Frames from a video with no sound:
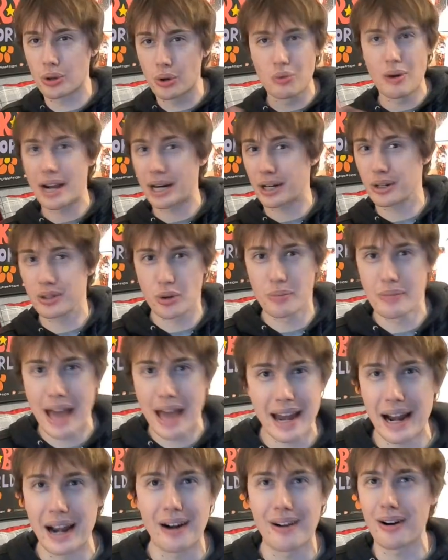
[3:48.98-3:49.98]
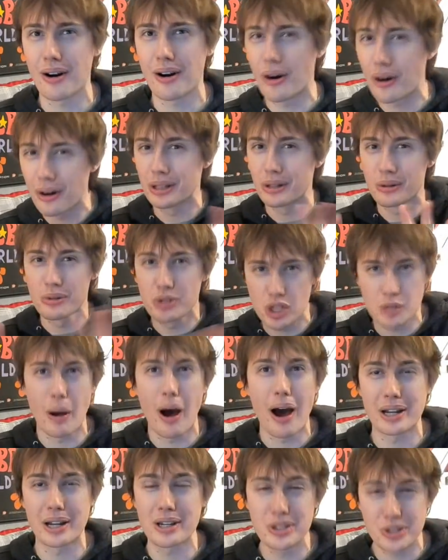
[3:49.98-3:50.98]
records from that era are a little
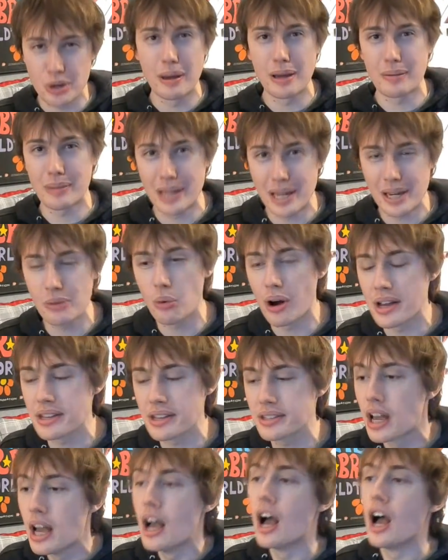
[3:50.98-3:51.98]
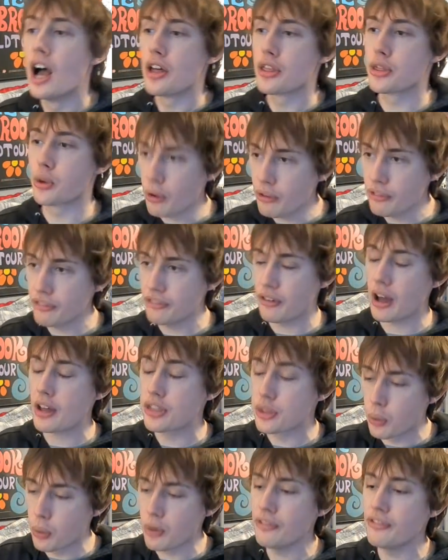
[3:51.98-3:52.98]
spotty, so maybe he was.
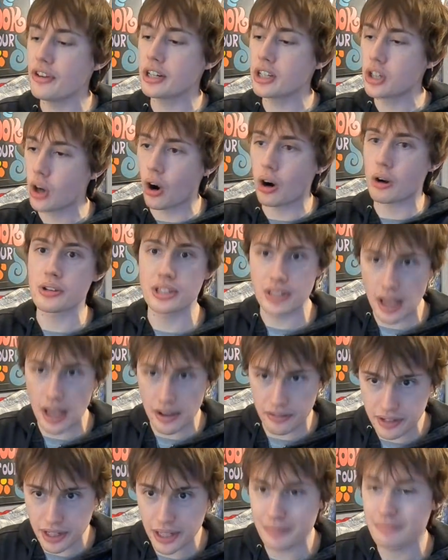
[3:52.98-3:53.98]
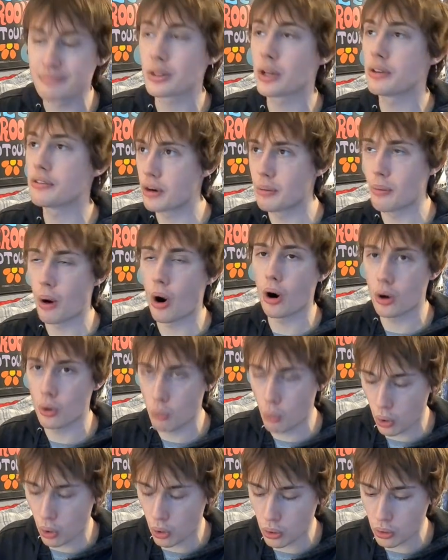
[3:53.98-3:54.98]
Thorfinn Karlsefni from our
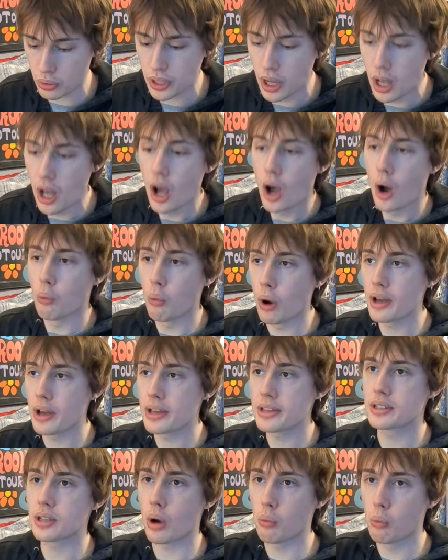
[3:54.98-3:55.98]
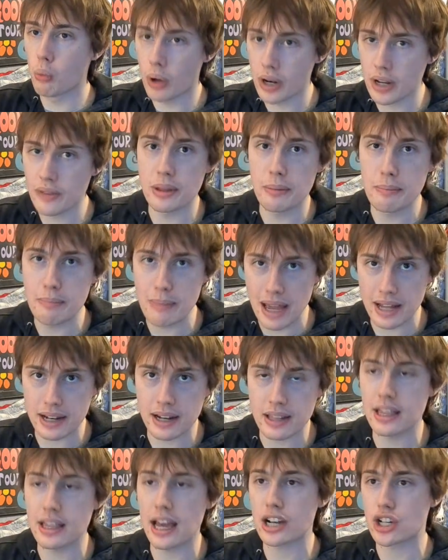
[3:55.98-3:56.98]
world was one of the men
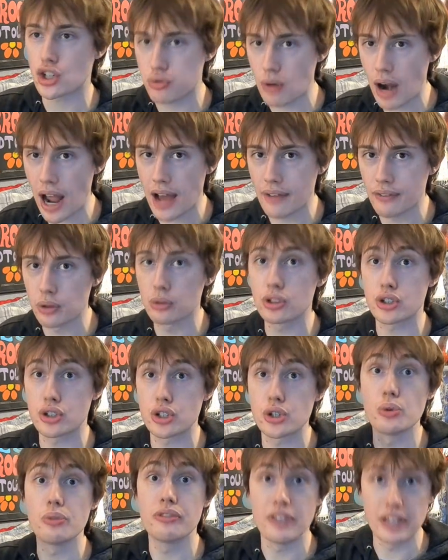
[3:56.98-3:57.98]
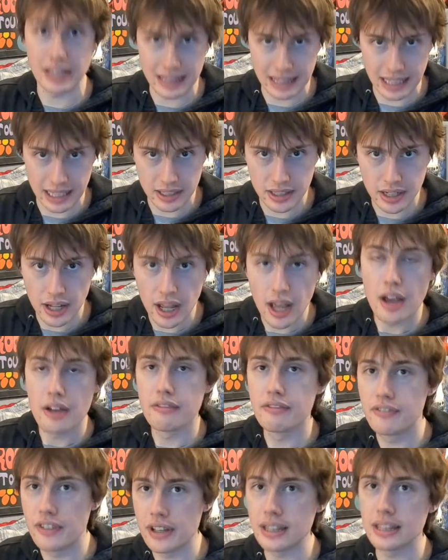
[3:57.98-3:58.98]
that traveled to Vinland.
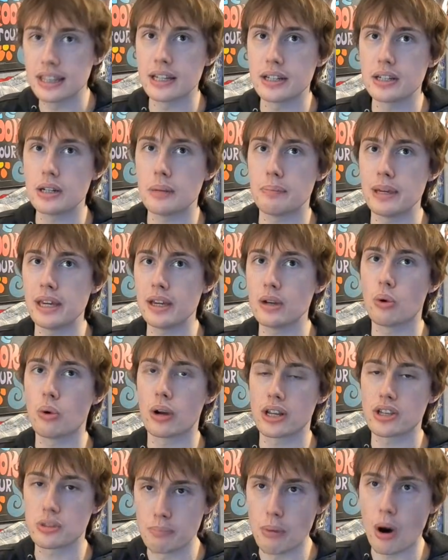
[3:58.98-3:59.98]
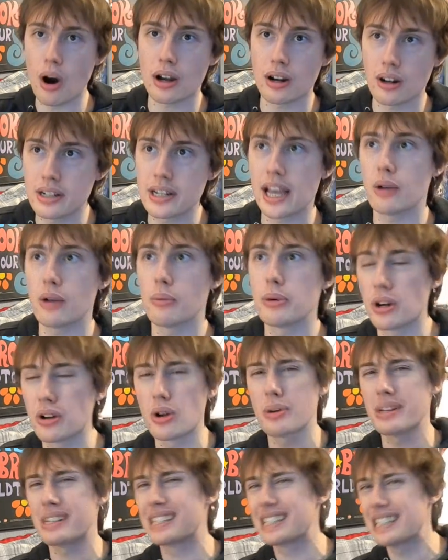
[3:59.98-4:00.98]
Vinland being what is modern day. We don't know
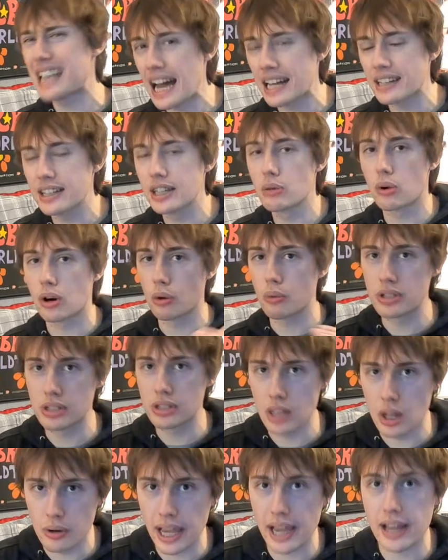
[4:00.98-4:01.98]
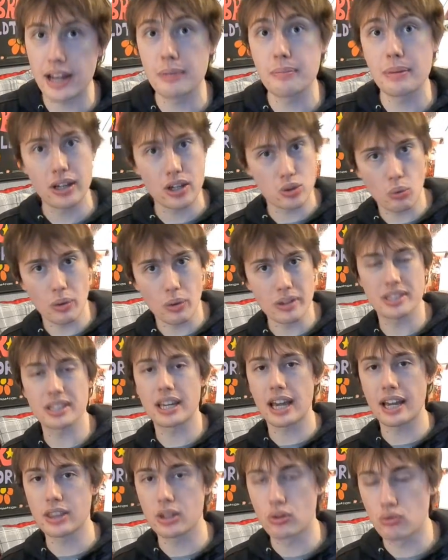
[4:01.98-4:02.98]
exactly where it was located because, once
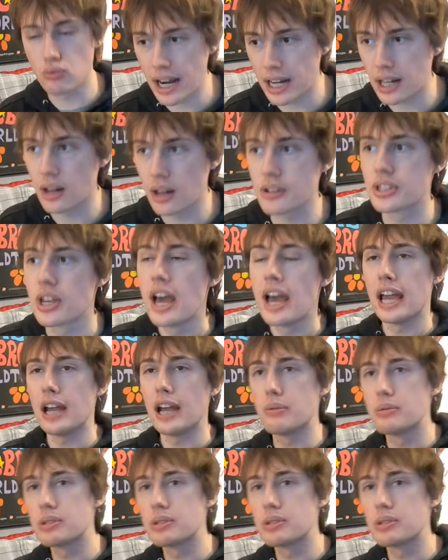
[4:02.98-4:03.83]
again, the records, it was